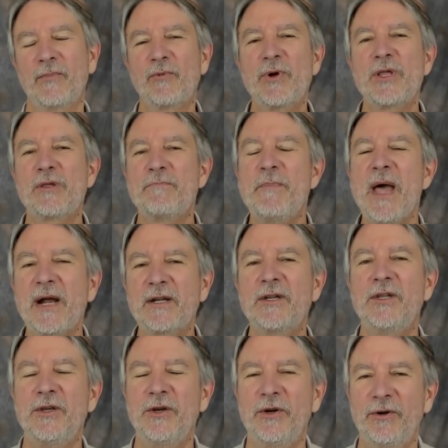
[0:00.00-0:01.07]

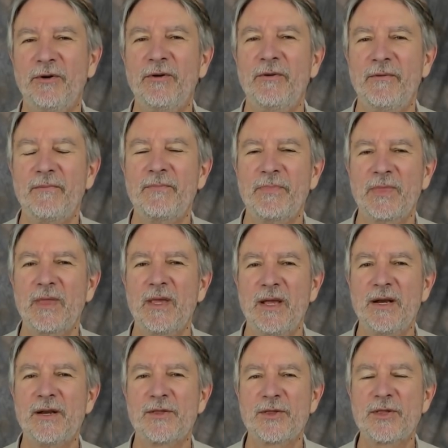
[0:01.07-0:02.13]
respect you
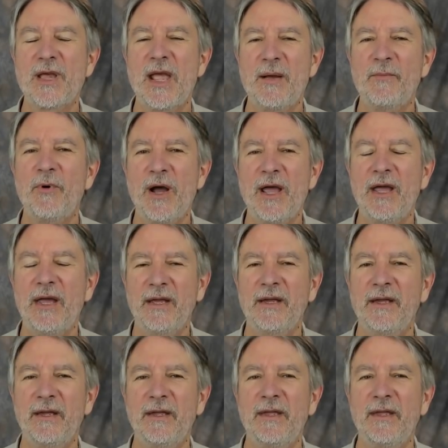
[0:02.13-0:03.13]
in the same way